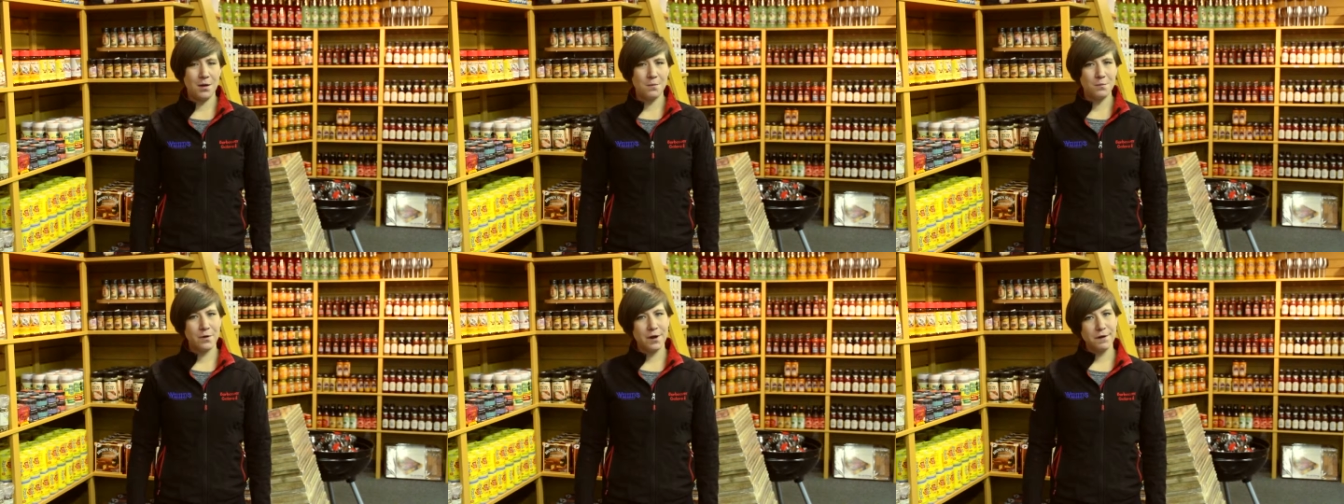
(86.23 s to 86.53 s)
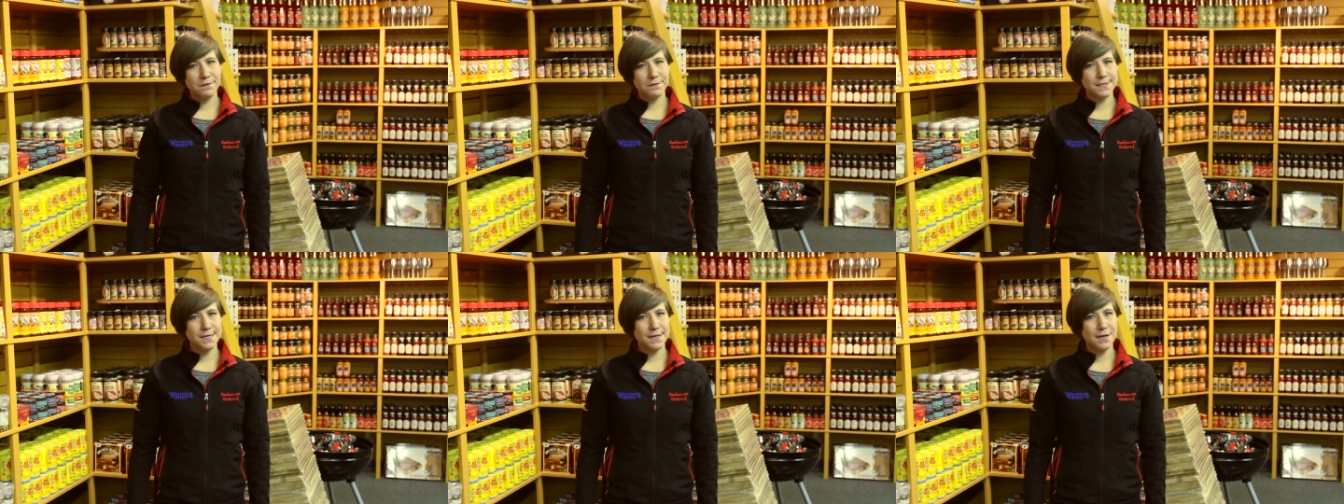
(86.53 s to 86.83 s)

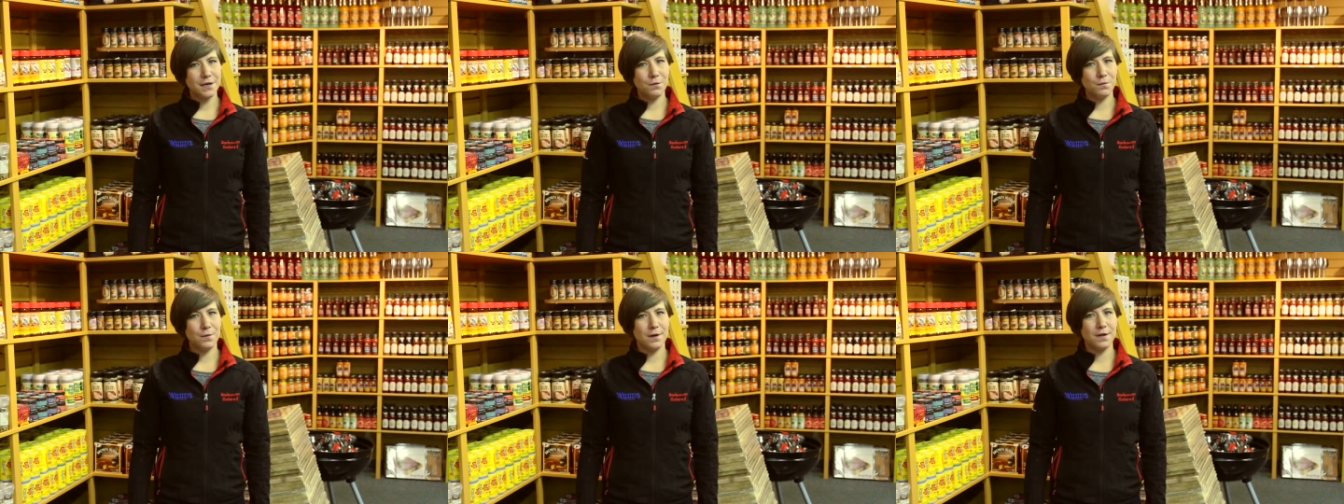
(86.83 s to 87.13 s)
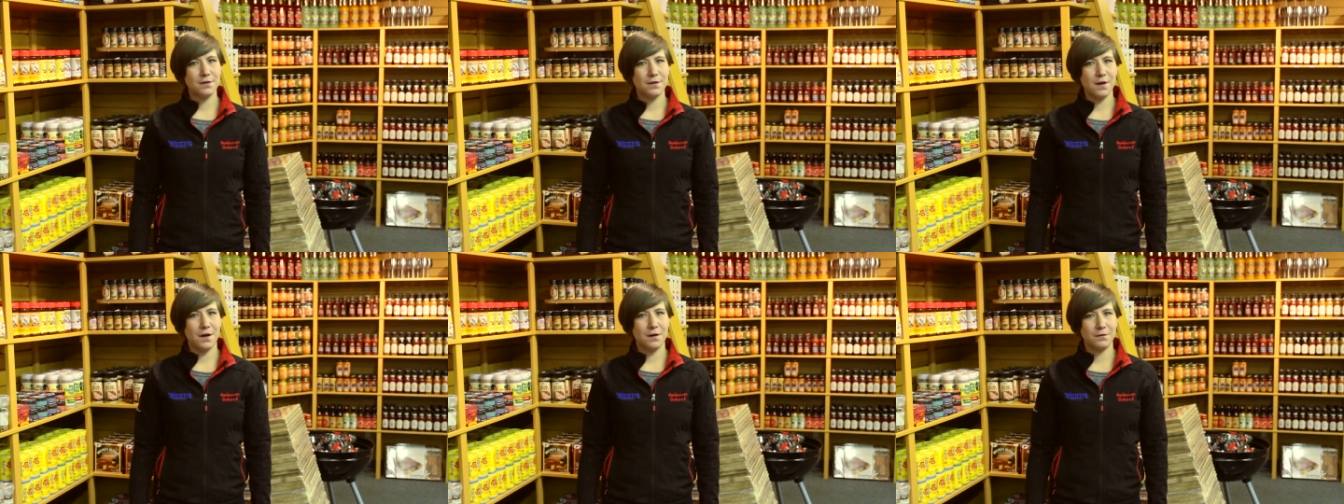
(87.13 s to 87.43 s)
Previously, we
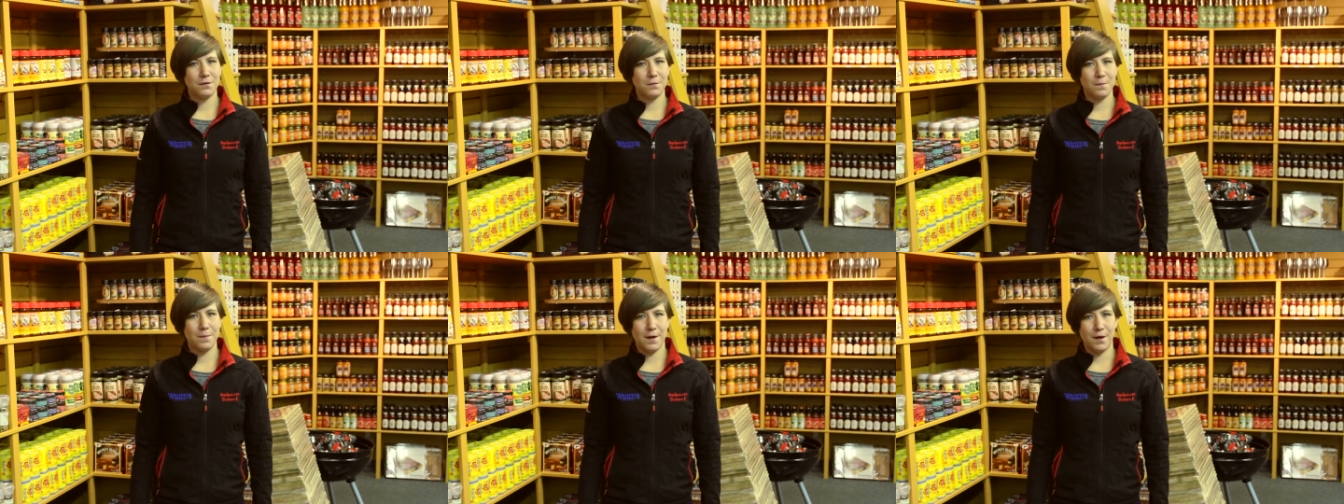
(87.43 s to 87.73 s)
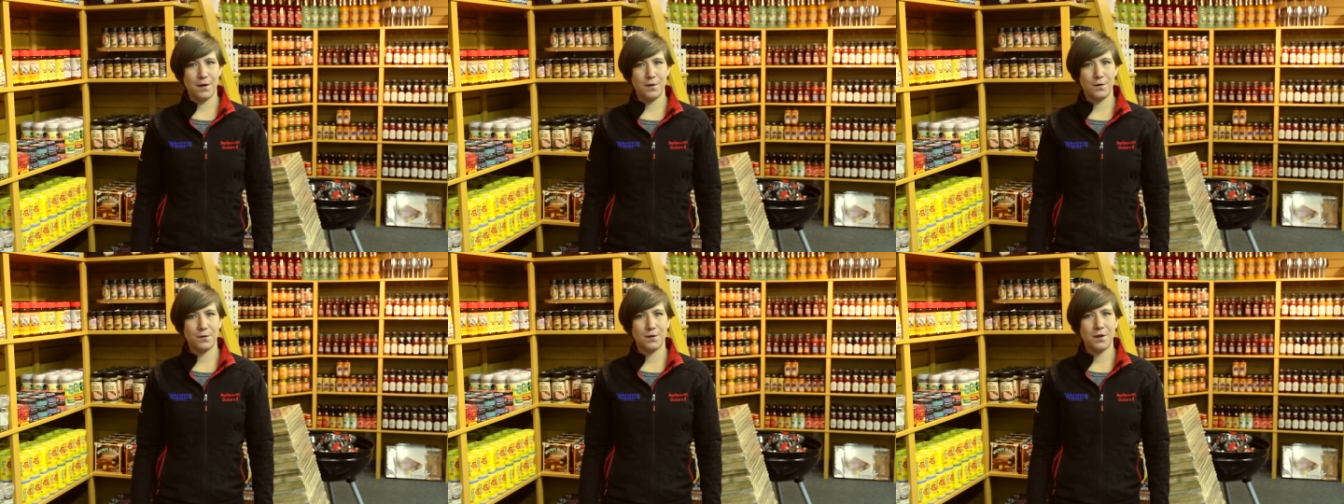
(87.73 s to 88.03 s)
had talked
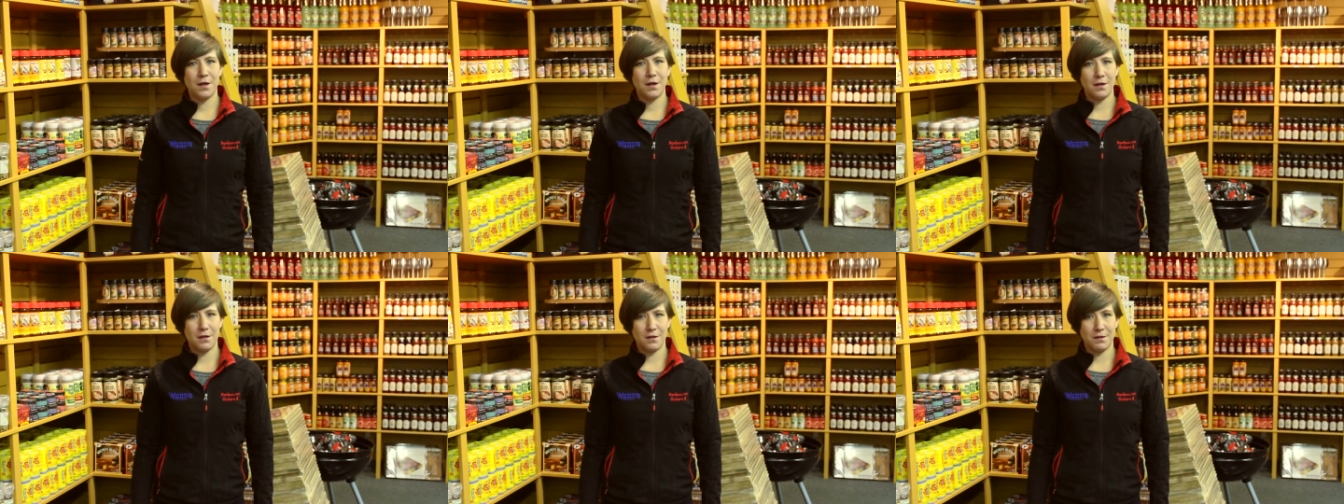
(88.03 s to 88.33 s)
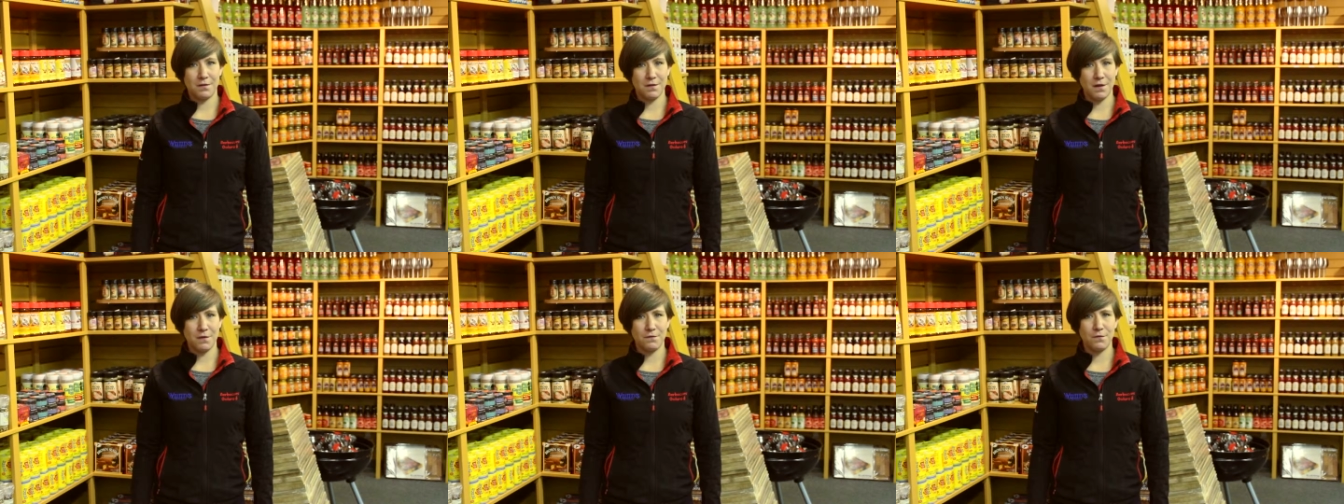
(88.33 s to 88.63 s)
about the
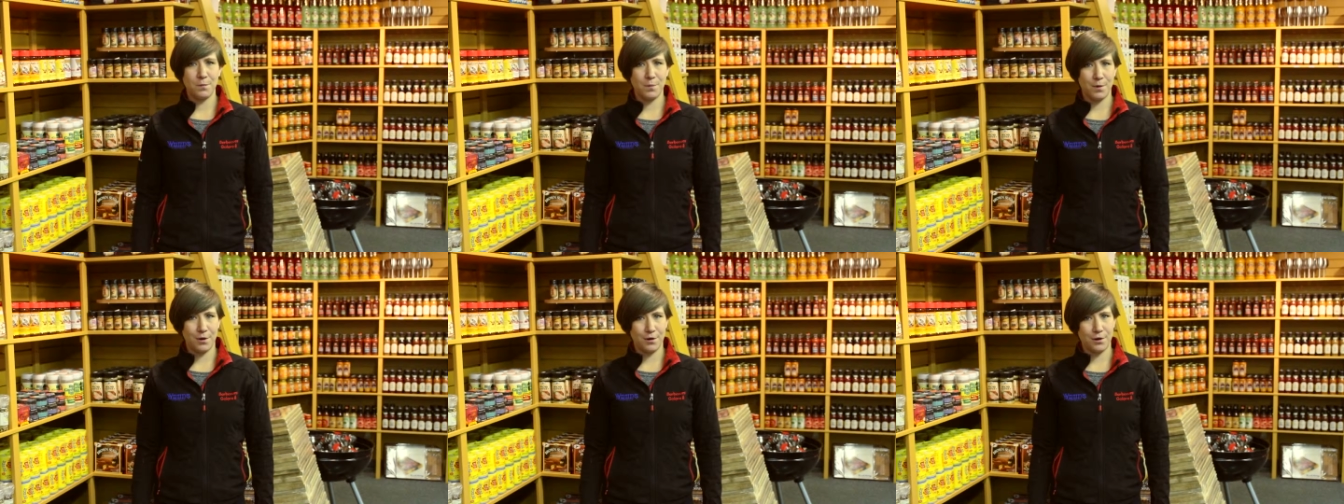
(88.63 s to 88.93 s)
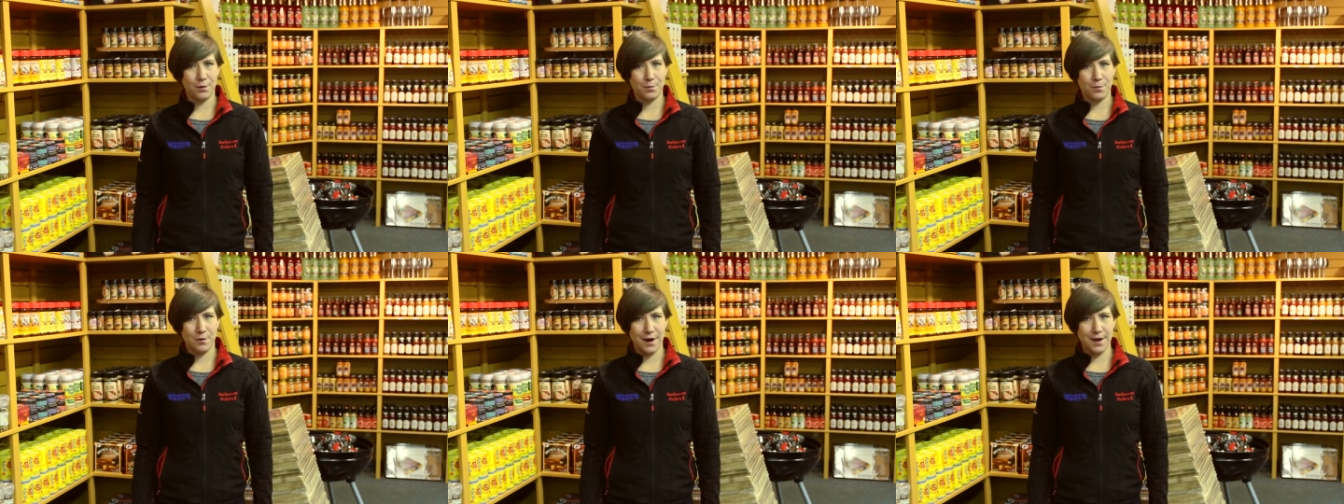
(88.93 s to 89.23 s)
Stuff a
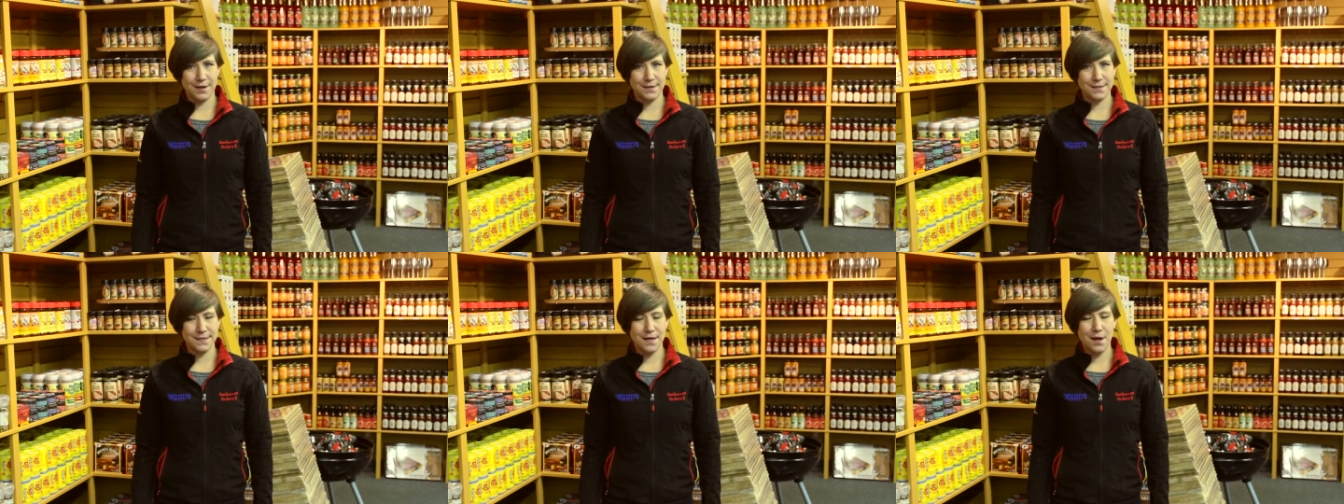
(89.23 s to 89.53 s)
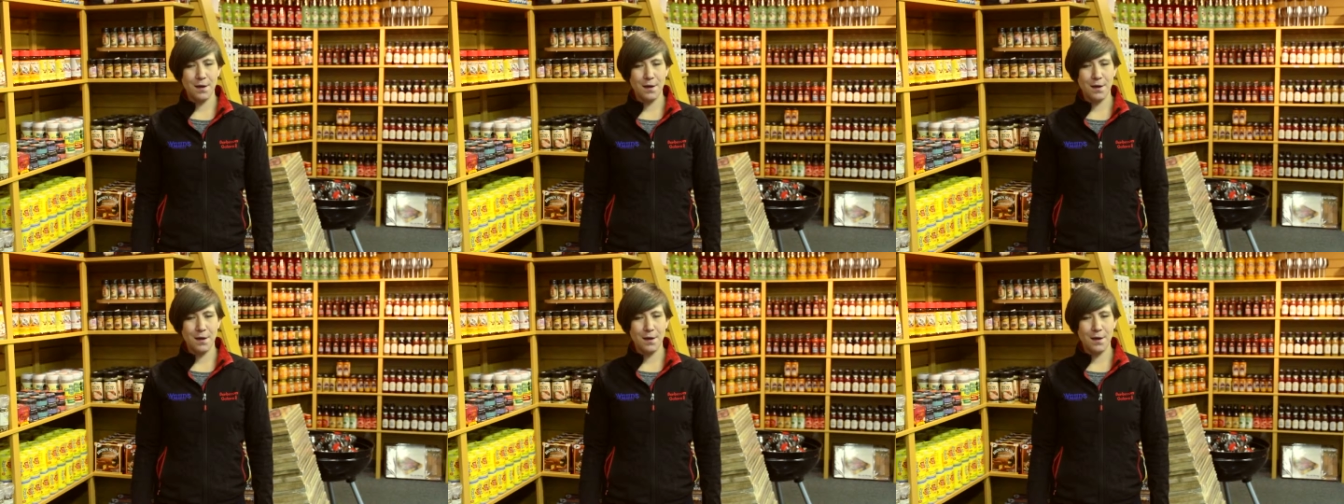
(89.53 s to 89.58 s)
Burger Press,